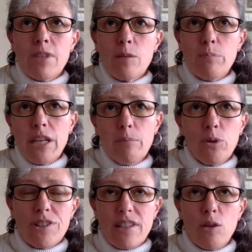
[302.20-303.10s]
people
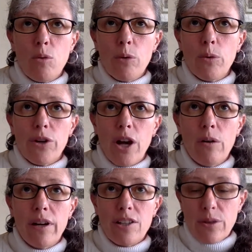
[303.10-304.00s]
see where we're
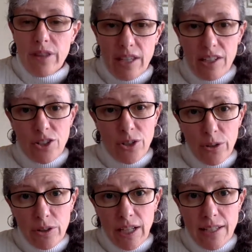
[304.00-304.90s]
going so they can
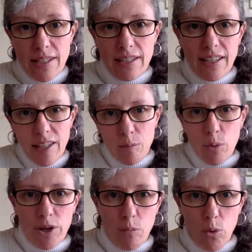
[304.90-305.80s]
internalize it and then
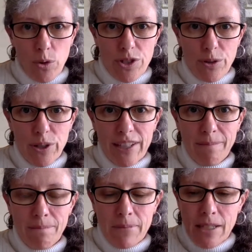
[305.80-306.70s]
bring more to it.
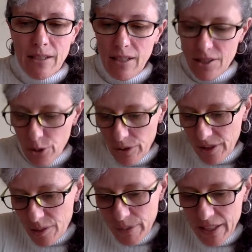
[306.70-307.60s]
And so
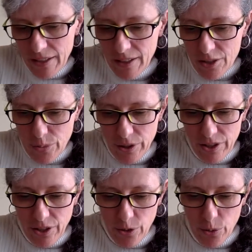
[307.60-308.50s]
these meetings
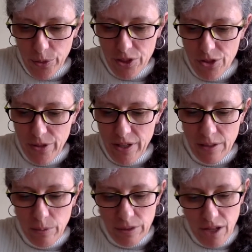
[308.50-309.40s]
really are orchestrated
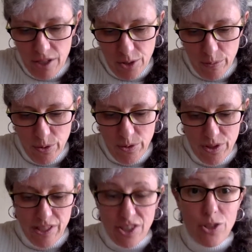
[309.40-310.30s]
with customers
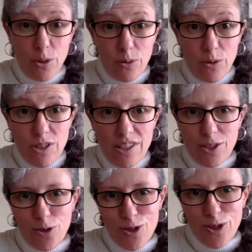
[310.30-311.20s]
and students.
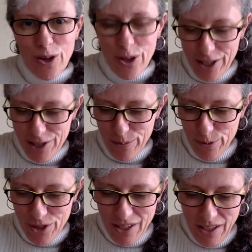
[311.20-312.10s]
Students are our
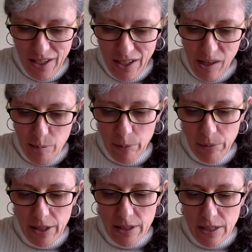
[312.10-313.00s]
customers, and people
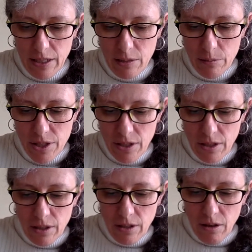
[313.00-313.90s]
on the teams,
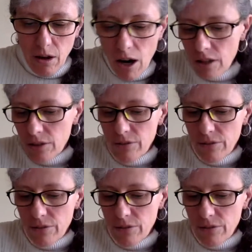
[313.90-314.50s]
all